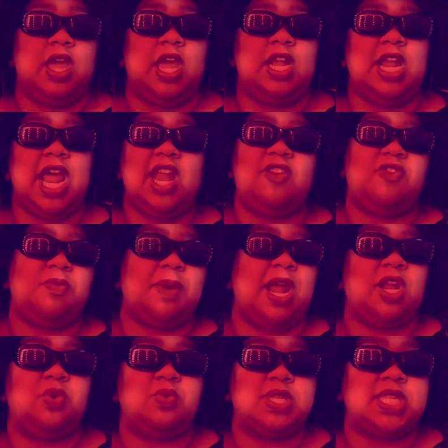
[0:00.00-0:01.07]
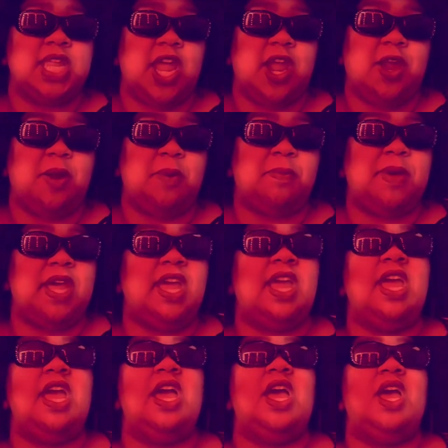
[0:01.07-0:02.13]
And not everybody was there, but
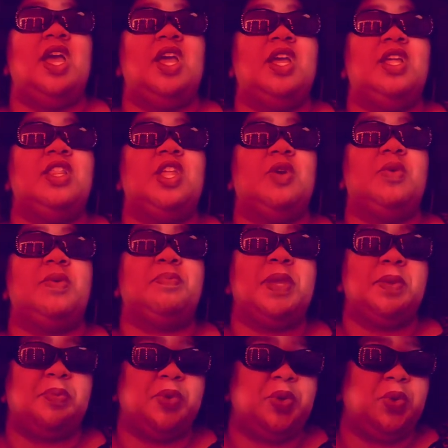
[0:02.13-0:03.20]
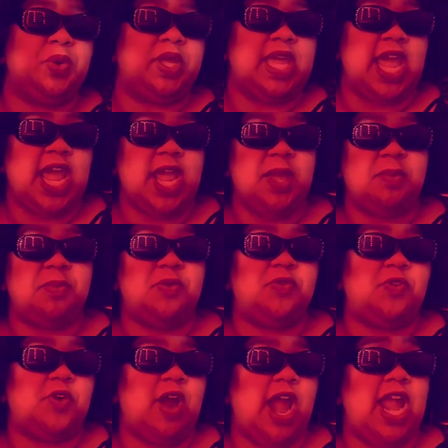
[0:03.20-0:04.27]
there were people who came
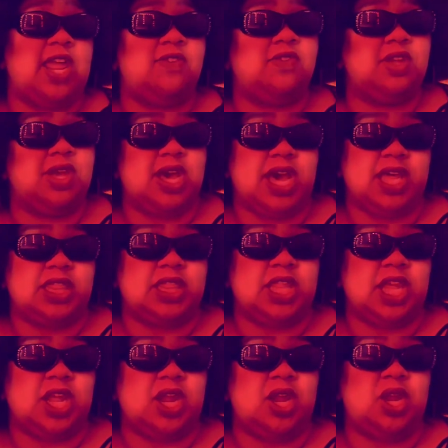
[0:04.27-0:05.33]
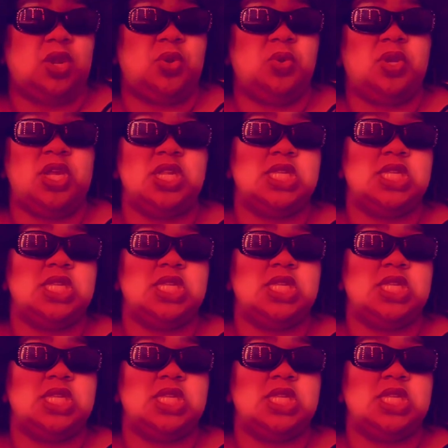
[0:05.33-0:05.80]
before I even got there, who couldn't